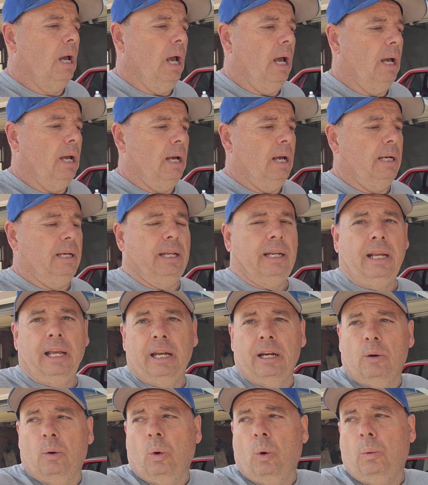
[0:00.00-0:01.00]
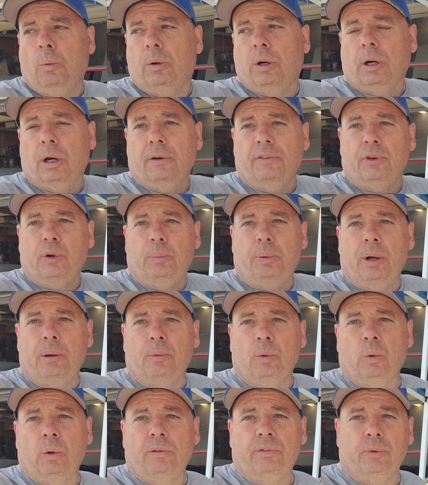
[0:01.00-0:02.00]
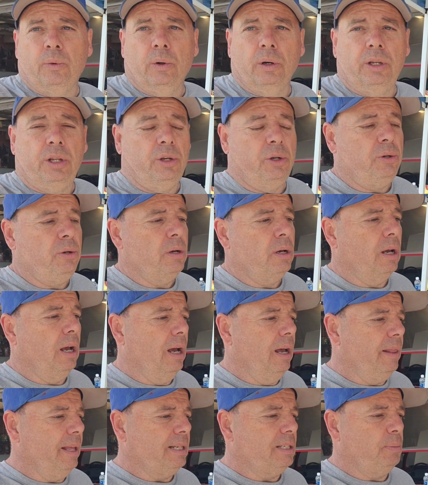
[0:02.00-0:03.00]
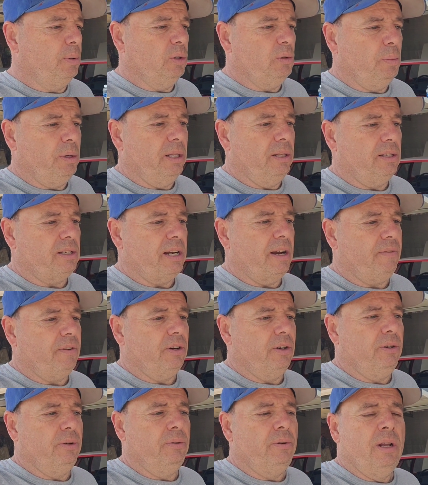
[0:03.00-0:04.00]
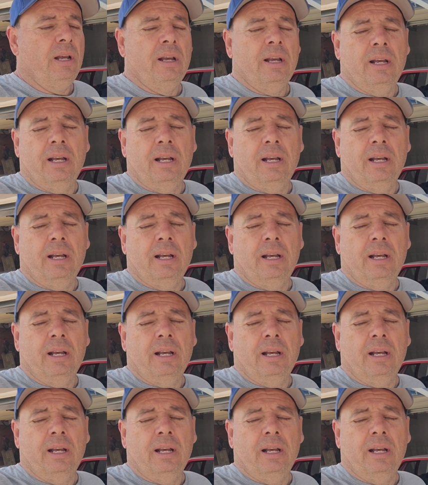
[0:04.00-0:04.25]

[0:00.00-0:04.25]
I did get an oil or a fuel pump order for it too. That's supposed to be in this afternoon.